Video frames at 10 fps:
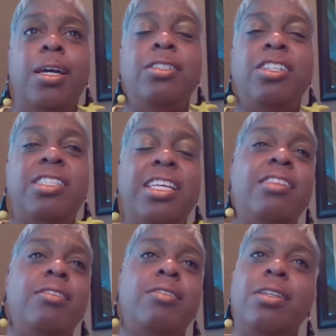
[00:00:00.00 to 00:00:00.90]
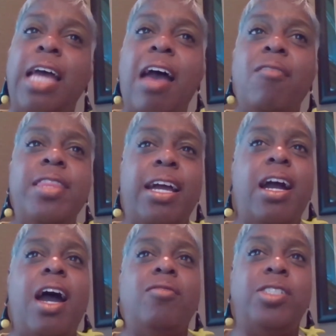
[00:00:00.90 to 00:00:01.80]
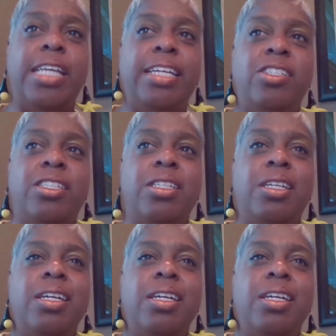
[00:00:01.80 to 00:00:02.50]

just in having that conversation.